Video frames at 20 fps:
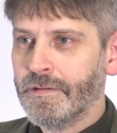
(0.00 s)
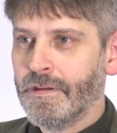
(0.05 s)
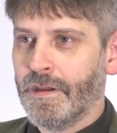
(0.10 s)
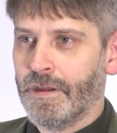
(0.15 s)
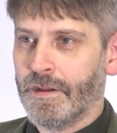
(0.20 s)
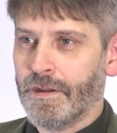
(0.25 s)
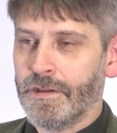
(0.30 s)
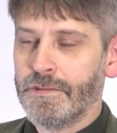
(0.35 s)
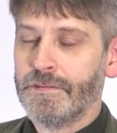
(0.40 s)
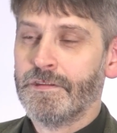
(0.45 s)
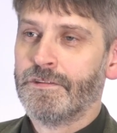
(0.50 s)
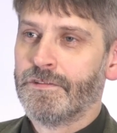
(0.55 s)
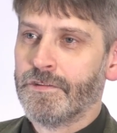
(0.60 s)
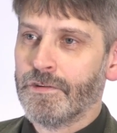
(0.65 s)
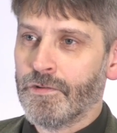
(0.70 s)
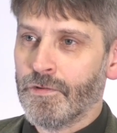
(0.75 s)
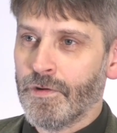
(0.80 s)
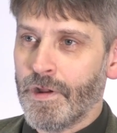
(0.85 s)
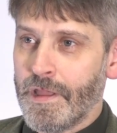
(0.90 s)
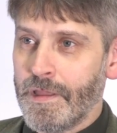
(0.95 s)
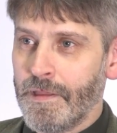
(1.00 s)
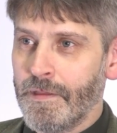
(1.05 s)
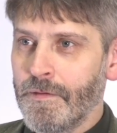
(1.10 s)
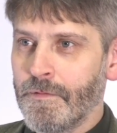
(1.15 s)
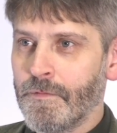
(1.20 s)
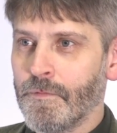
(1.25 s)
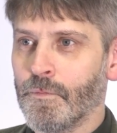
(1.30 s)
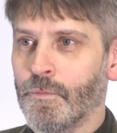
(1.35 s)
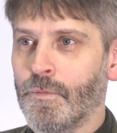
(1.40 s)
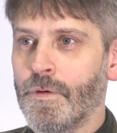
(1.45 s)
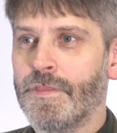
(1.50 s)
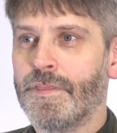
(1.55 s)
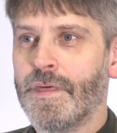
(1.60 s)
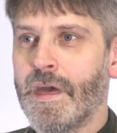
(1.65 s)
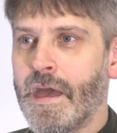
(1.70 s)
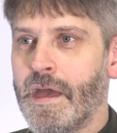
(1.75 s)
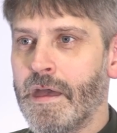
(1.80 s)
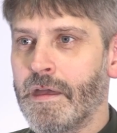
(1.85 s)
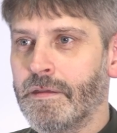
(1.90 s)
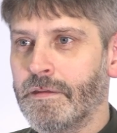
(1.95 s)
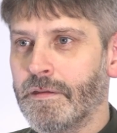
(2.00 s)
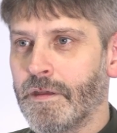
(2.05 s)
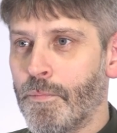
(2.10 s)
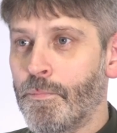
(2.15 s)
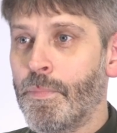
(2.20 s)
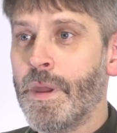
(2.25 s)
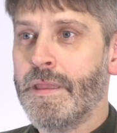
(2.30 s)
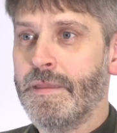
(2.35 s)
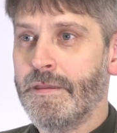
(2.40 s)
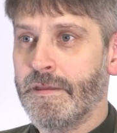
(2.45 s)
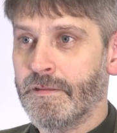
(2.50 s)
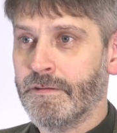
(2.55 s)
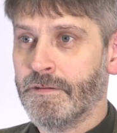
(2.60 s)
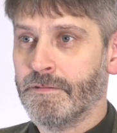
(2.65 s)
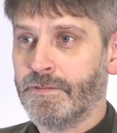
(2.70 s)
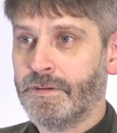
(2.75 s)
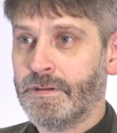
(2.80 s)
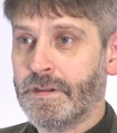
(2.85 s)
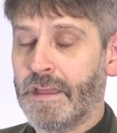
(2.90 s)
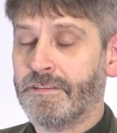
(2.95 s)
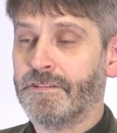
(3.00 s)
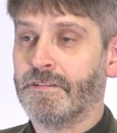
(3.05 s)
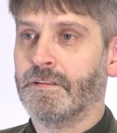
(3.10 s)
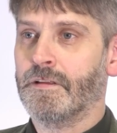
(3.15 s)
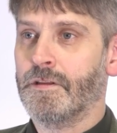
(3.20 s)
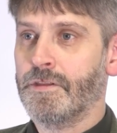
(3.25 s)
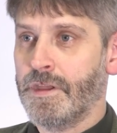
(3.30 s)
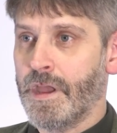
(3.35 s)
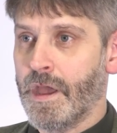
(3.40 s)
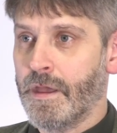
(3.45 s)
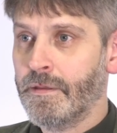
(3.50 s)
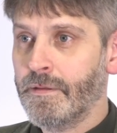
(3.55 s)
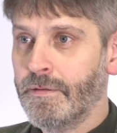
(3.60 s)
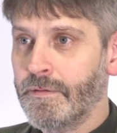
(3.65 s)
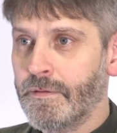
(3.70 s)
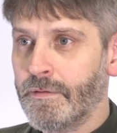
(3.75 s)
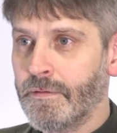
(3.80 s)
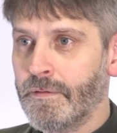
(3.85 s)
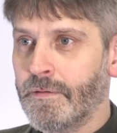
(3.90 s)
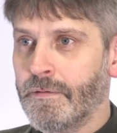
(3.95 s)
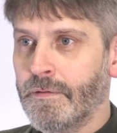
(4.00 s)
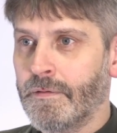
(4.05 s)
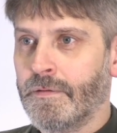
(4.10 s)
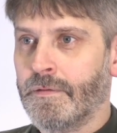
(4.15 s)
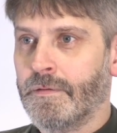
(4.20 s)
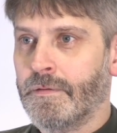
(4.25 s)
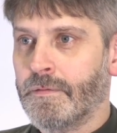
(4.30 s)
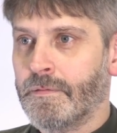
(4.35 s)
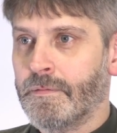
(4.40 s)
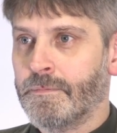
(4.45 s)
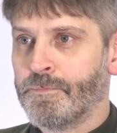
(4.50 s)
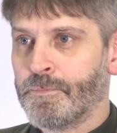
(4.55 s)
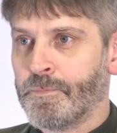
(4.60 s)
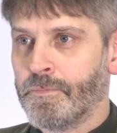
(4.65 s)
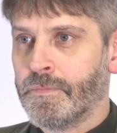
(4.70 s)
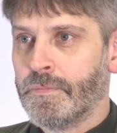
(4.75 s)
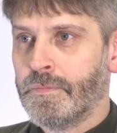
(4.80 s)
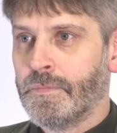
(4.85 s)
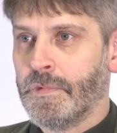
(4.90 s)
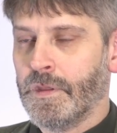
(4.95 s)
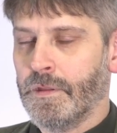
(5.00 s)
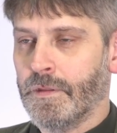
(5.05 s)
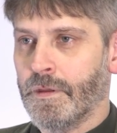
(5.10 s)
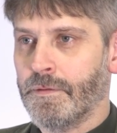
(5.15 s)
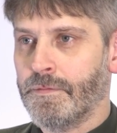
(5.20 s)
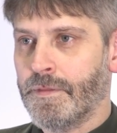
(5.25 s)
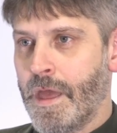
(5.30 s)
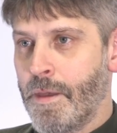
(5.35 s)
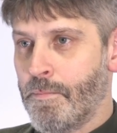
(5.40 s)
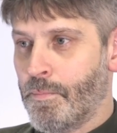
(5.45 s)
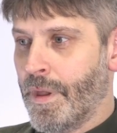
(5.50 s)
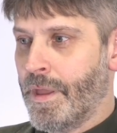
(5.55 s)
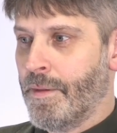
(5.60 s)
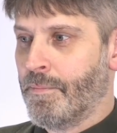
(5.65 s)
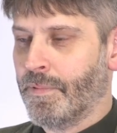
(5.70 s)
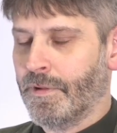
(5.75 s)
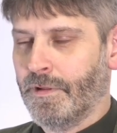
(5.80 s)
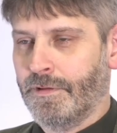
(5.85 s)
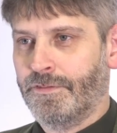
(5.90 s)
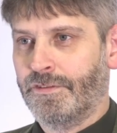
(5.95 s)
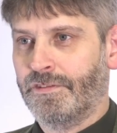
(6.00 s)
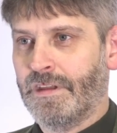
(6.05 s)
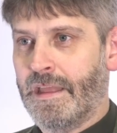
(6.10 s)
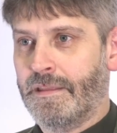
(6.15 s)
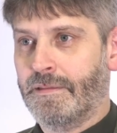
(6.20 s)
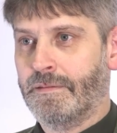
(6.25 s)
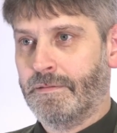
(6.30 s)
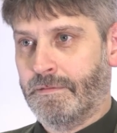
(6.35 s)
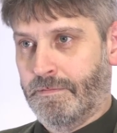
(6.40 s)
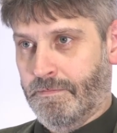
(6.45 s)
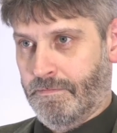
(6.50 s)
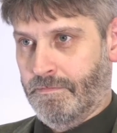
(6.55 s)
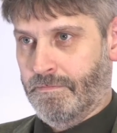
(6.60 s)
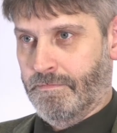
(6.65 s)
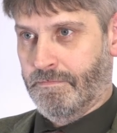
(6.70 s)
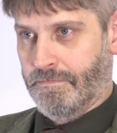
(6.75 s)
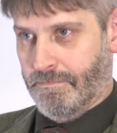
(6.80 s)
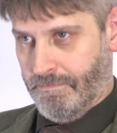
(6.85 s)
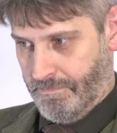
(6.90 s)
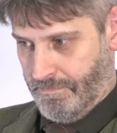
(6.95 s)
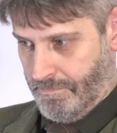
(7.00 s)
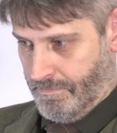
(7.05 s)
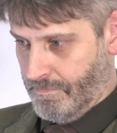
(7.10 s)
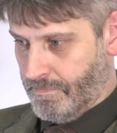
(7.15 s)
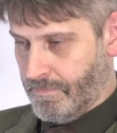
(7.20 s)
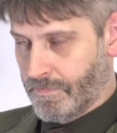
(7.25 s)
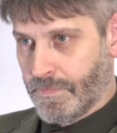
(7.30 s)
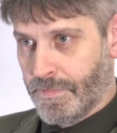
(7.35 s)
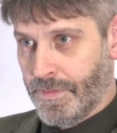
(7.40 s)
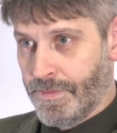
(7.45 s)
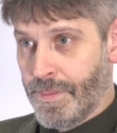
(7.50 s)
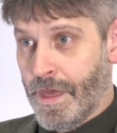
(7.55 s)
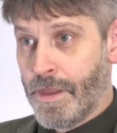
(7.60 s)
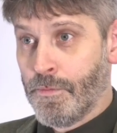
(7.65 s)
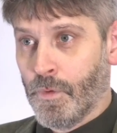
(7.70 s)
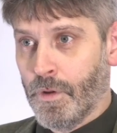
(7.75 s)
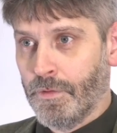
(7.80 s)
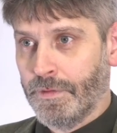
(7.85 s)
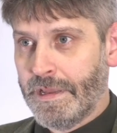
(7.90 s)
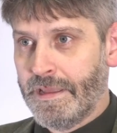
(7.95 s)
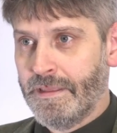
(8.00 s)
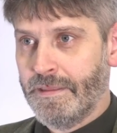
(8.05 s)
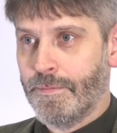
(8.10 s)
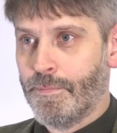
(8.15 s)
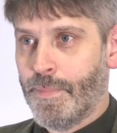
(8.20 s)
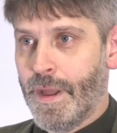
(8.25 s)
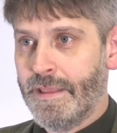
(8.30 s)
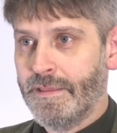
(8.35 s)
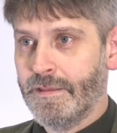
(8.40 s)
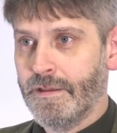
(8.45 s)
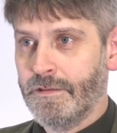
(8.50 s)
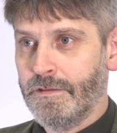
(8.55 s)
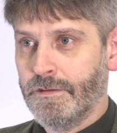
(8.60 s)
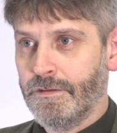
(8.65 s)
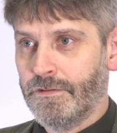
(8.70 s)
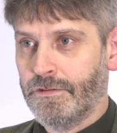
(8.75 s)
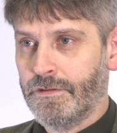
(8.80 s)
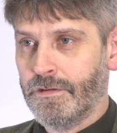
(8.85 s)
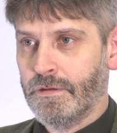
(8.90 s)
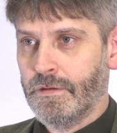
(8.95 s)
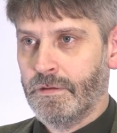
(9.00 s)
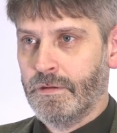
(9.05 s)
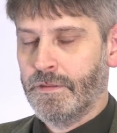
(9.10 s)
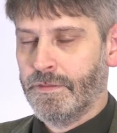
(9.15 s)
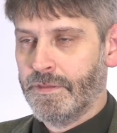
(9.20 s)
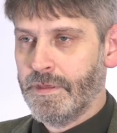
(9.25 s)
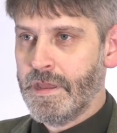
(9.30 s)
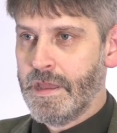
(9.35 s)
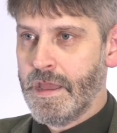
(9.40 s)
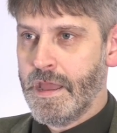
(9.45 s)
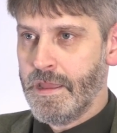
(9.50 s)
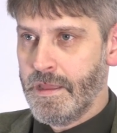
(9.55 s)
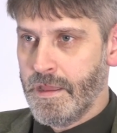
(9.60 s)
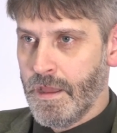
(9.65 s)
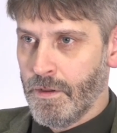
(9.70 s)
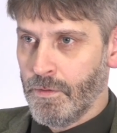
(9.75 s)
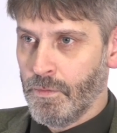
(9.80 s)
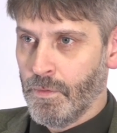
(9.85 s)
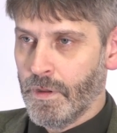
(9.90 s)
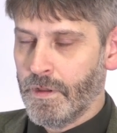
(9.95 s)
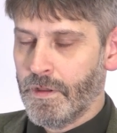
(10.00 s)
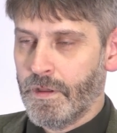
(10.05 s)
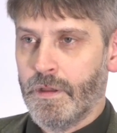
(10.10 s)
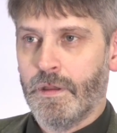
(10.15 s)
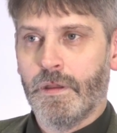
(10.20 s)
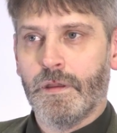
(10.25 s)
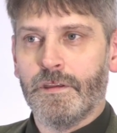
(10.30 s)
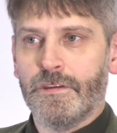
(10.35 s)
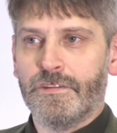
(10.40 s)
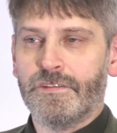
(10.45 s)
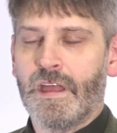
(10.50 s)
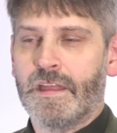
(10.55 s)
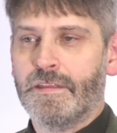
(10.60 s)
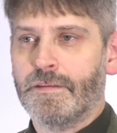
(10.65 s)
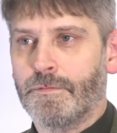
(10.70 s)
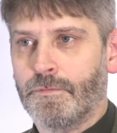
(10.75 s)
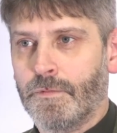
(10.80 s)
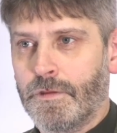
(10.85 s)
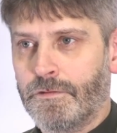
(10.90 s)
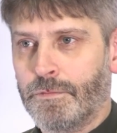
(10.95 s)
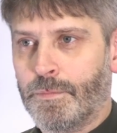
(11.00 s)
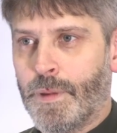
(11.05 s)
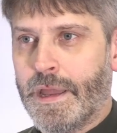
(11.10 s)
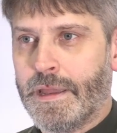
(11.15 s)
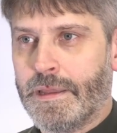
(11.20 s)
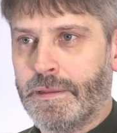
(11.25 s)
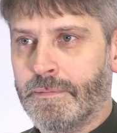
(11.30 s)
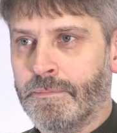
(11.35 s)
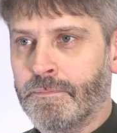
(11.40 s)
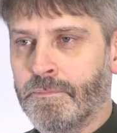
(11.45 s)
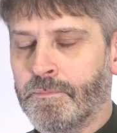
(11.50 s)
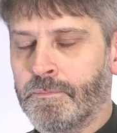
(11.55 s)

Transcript: and I disagree with their opinion of Catalonia. You know, their people have said they want independence. The EU is standing with Spain.